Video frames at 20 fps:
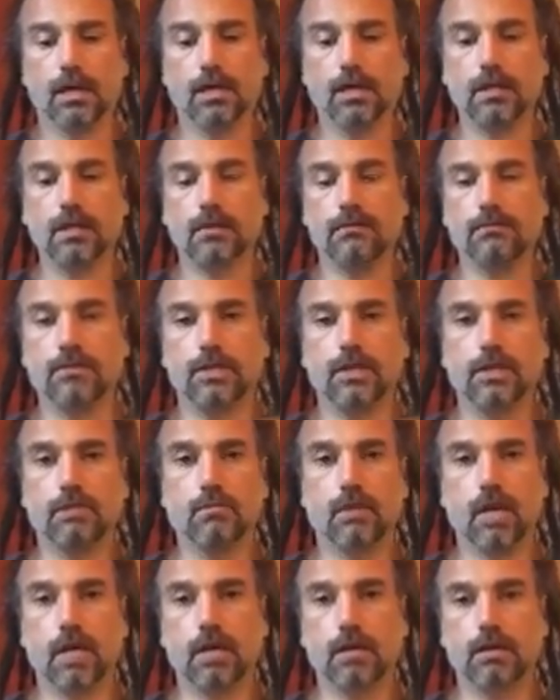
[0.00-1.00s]
Key of G
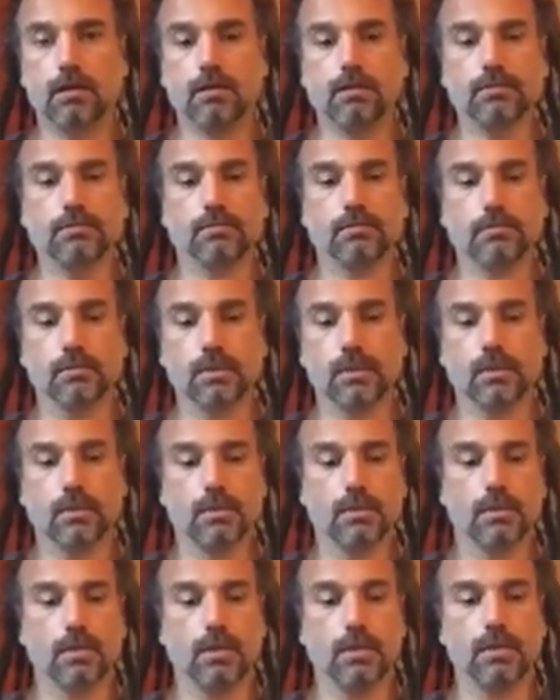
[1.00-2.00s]
minor.
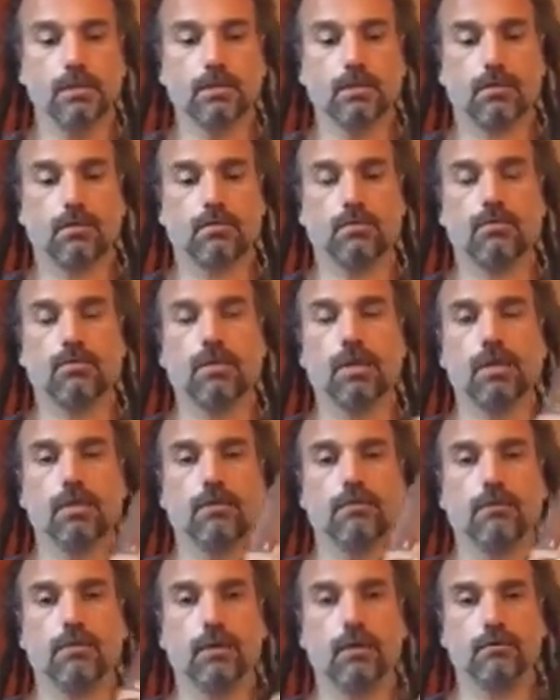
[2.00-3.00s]
These are really
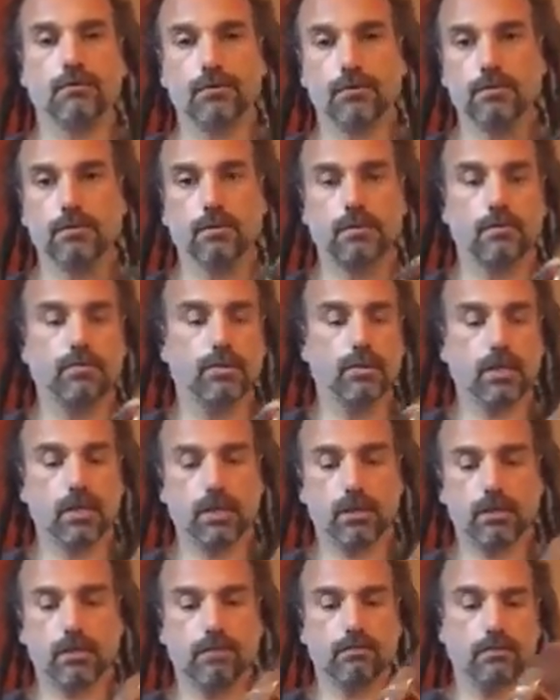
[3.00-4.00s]
fun flutes to play.
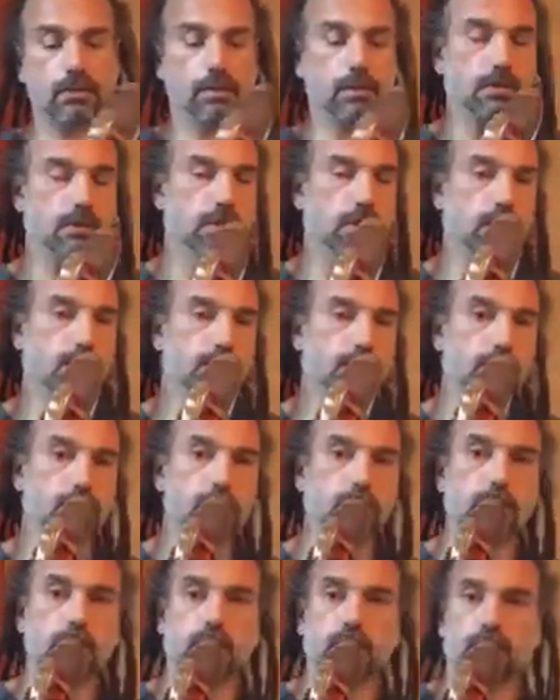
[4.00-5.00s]
I'll give you an
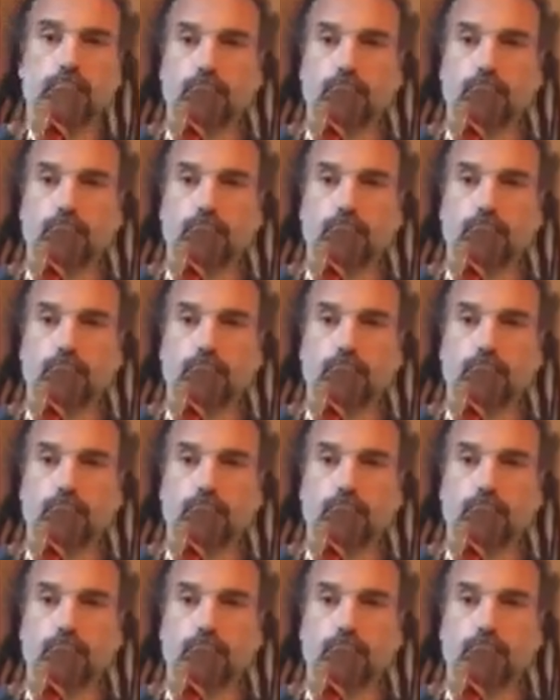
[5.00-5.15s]
example.